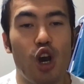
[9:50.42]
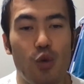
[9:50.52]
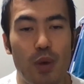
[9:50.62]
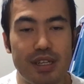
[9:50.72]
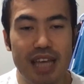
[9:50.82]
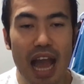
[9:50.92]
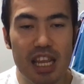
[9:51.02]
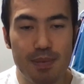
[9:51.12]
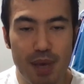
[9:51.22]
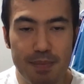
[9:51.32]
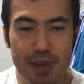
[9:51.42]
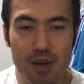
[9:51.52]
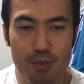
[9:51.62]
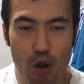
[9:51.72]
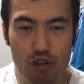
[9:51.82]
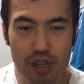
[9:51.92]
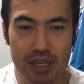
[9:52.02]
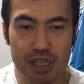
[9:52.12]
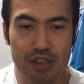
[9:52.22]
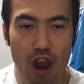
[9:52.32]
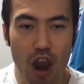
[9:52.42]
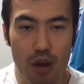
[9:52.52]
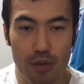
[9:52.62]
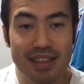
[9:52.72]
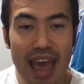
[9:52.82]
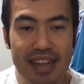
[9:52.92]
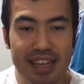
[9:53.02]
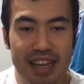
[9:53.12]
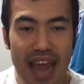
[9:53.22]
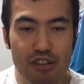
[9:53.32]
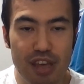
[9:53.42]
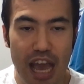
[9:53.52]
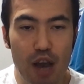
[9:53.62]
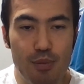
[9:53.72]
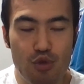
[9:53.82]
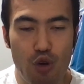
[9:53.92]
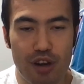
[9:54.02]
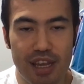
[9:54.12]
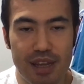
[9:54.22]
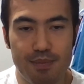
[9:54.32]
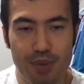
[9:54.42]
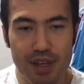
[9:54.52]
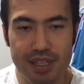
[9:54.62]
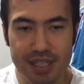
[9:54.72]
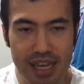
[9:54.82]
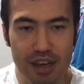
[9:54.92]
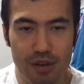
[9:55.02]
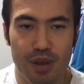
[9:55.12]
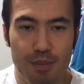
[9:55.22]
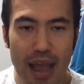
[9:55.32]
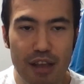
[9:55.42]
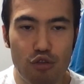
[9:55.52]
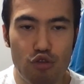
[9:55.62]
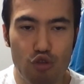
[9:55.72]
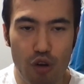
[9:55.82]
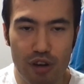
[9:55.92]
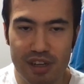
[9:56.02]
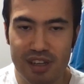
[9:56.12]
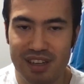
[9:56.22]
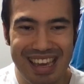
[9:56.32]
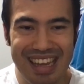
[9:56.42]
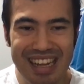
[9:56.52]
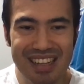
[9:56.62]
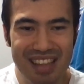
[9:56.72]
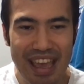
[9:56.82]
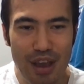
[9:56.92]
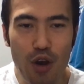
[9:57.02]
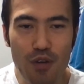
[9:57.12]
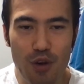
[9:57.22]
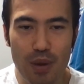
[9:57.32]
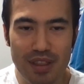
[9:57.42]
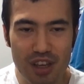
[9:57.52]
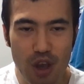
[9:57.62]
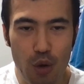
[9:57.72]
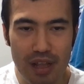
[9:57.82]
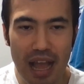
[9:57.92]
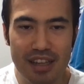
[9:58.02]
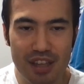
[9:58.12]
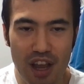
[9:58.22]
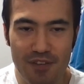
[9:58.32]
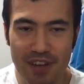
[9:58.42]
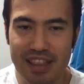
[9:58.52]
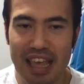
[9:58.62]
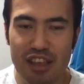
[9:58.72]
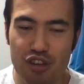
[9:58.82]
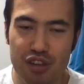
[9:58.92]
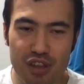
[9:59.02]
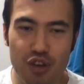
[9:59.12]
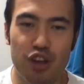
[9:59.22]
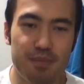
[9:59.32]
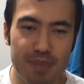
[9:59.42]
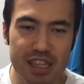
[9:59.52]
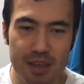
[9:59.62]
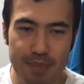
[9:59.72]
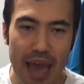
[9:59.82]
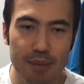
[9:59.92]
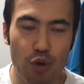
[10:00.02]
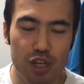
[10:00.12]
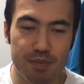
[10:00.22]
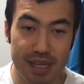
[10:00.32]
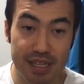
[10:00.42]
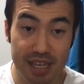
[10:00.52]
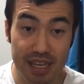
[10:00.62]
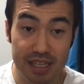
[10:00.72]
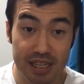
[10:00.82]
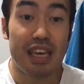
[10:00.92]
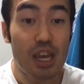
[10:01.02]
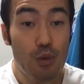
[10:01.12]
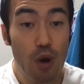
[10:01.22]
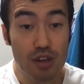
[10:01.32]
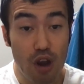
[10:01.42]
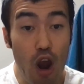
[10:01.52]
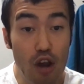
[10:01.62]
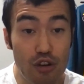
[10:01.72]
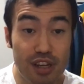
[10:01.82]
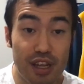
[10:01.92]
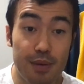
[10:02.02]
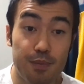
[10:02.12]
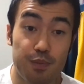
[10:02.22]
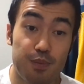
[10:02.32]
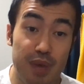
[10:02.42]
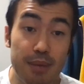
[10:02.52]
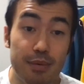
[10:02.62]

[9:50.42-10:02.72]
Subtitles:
when Scottie Pippen emerged as a star, that did actually help Jordan, but still, Michael Jordan, he didn't lay over when the going got tough and they just couldn't beat the bad boys Pistons. He worked harder to be able